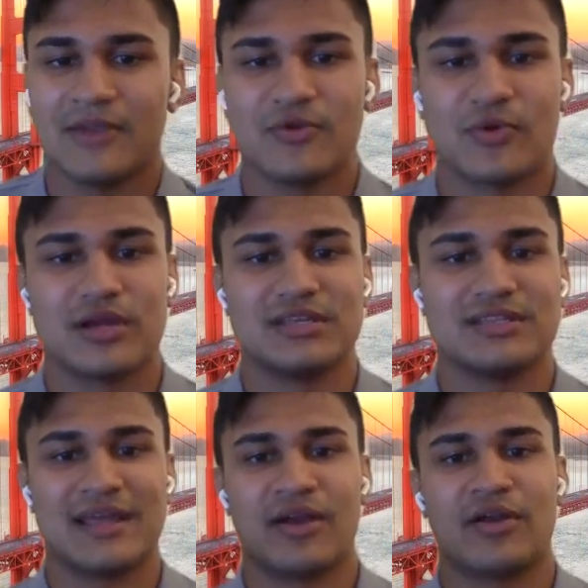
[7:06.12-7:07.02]
who are in
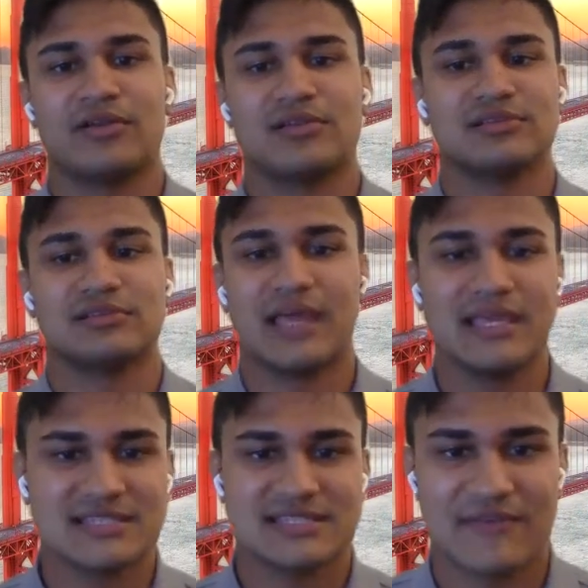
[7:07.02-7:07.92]
their
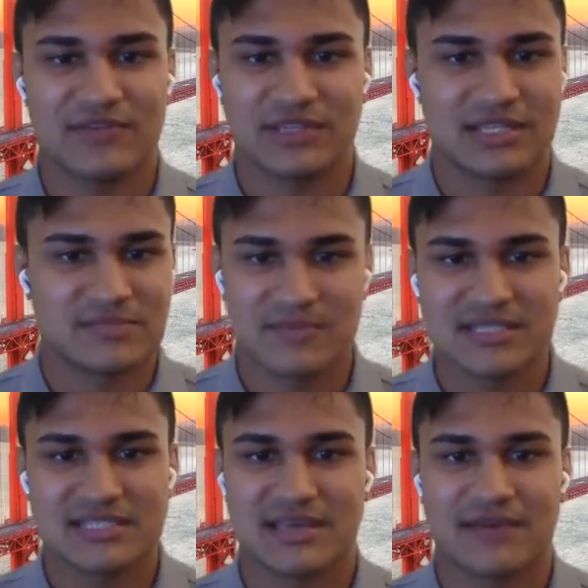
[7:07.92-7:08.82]
late 70s, mid
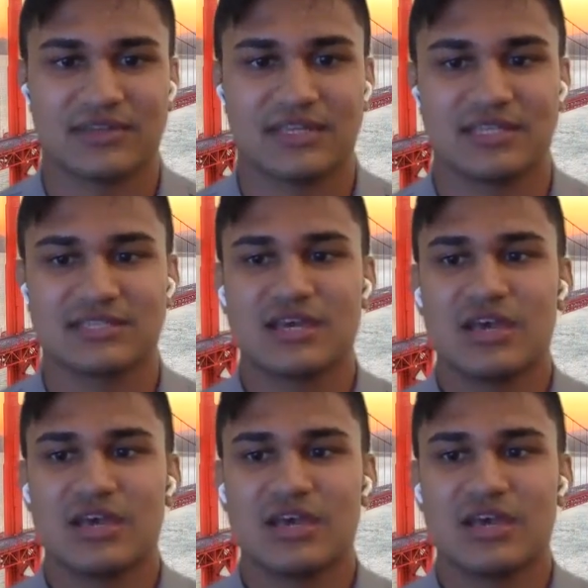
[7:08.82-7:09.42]
70s,